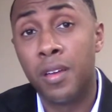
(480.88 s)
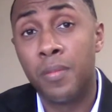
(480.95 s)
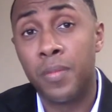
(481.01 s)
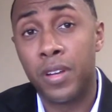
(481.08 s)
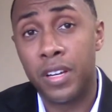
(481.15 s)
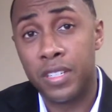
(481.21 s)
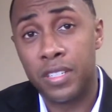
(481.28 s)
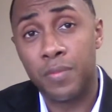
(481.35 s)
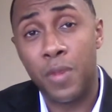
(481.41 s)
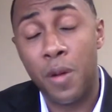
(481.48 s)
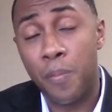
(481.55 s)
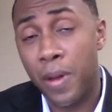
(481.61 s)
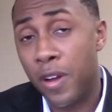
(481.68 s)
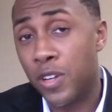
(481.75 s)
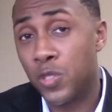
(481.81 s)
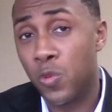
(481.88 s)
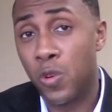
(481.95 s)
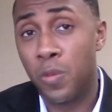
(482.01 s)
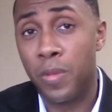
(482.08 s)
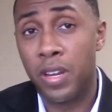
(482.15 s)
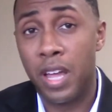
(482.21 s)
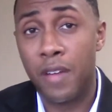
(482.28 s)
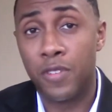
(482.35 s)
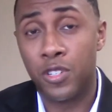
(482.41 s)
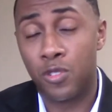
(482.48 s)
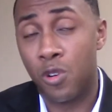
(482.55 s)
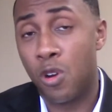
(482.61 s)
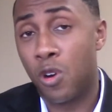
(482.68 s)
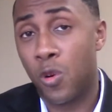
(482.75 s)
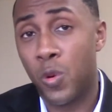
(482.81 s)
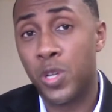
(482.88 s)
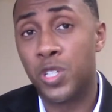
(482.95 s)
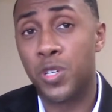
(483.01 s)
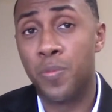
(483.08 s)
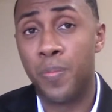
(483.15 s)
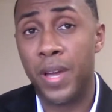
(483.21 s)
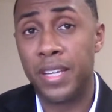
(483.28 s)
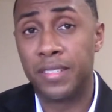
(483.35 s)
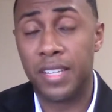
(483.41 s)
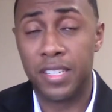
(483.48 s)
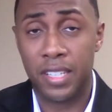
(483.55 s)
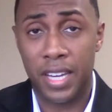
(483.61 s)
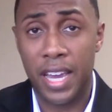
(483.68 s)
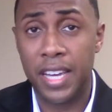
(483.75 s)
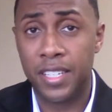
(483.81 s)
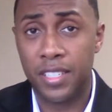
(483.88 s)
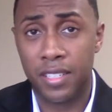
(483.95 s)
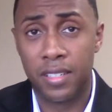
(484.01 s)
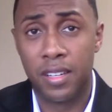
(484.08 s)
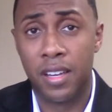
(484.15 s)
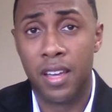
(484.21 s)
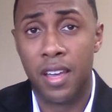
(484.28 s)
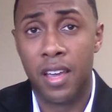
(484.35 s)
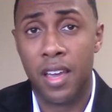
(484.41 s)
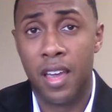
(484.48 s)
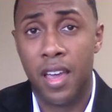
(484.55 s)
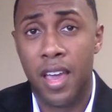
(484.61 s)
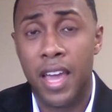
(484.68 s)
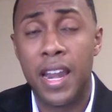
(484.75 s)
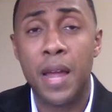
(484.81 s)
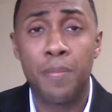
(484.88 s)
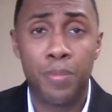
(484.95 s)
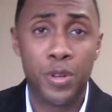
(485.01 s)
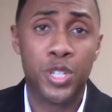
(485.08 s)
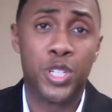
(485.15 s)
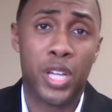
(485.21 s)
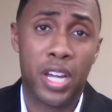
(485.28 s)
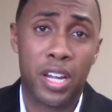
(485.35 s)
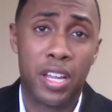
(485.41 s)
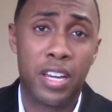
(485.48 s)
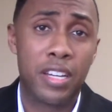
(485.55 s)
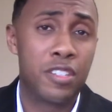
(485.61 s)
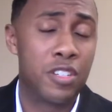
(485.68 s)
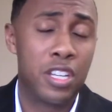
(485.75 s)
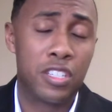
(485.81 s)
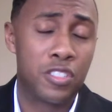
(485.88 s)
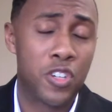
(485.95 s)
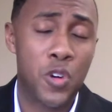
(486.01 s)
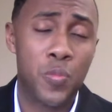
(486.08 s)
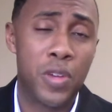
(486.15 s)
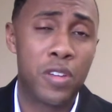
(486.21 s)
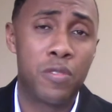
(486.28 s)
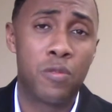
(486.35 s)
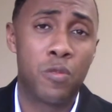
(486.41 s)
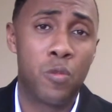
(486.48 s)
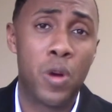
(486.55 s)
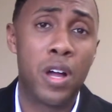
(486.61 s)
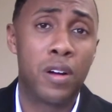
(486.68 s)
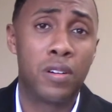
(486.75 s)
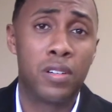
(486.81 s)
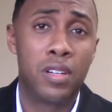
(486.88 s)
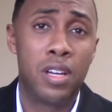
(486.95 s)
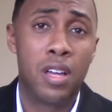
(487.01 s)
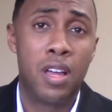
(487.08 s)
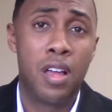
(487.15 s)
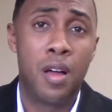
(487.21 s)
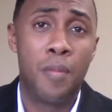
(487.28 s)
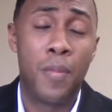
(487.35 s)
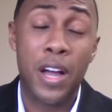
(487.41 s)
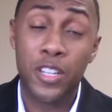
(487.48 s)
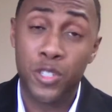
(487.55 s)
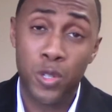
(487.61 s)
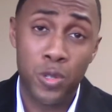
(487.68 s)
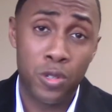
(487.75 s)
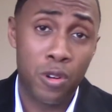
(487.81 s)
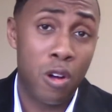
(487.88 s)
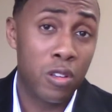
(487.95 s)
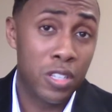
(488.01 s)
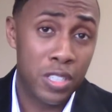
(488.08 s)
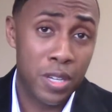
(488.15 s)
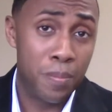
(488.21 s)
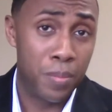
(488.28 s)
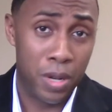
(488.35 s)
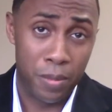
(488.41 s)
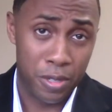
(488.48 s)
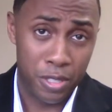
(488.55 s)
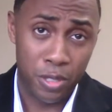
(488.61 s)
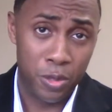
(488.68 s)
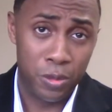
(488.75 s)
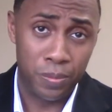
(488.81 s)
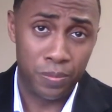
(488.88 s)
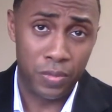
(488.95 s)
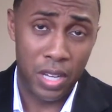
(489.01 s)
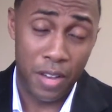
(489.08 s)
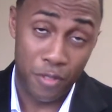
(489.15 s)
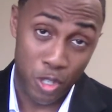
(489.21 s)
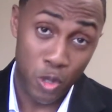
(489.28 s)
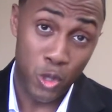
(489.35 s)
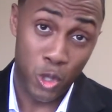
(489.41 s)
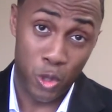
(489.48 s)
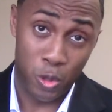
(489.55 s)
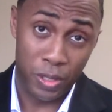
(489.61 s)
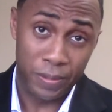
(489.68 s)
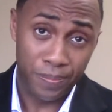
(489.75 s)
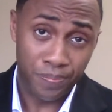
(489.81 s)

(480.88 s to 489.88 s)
because my parents wanted me to have a strong Christian-based education. And I appreciate it. It served me well. My children all attend public school. I have two children.